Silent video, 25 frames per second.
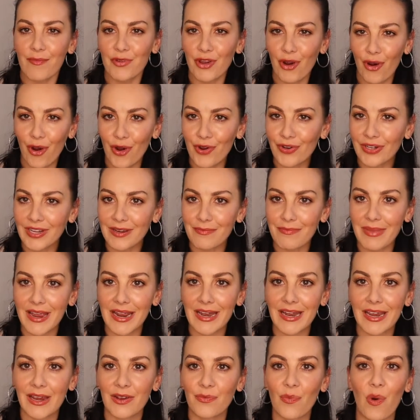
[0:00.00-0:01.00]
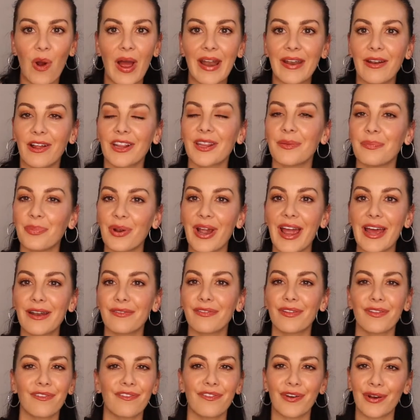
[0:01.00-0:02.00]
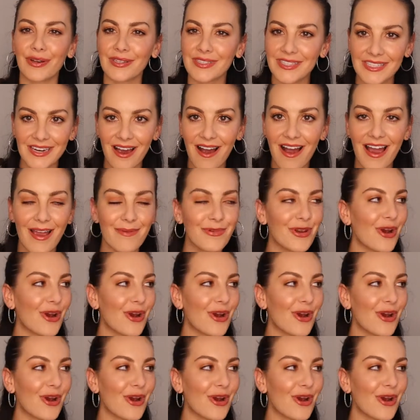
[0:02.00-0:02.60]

You're only meeting Why Not the Brand for the first time.